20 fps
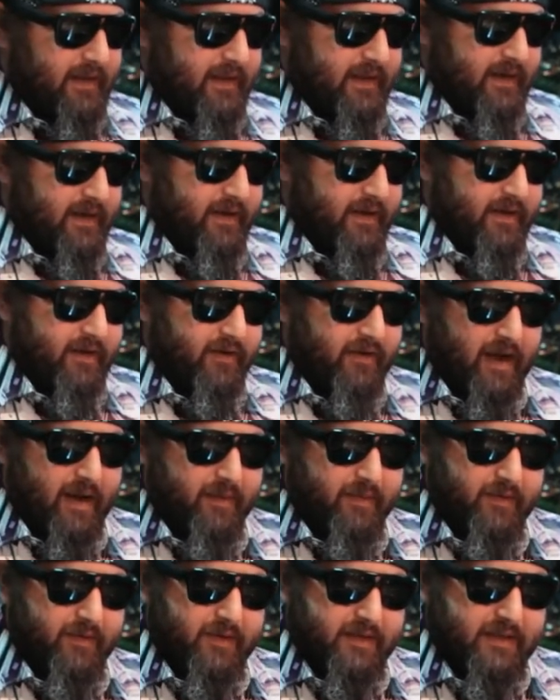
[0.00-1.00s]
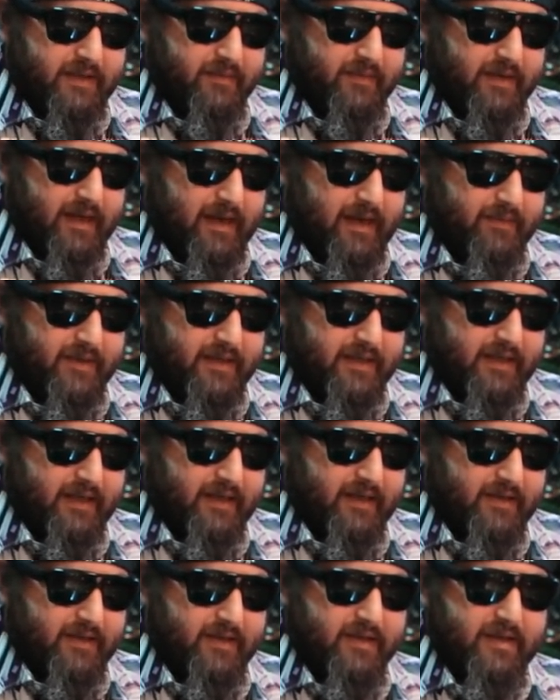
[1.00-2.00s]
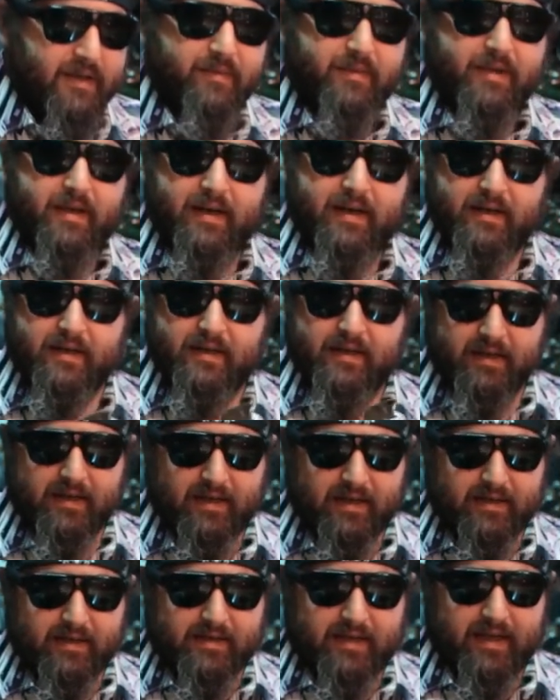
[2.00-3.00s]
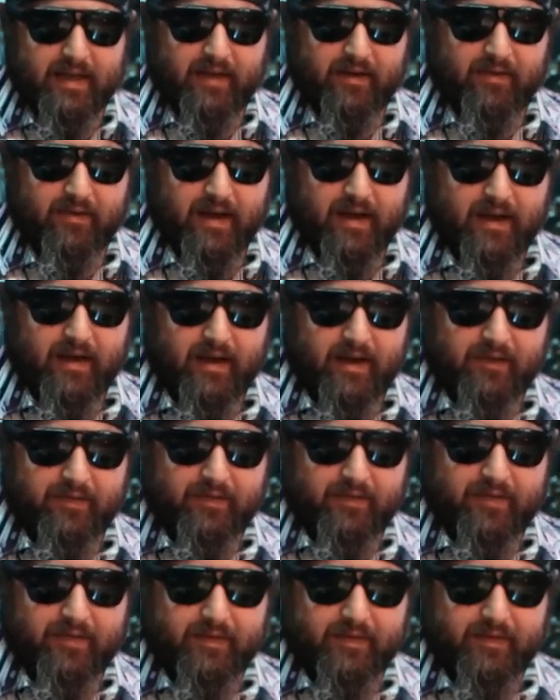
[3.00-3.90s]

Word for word: And you can grab it with some diamond shears or something and take it right off.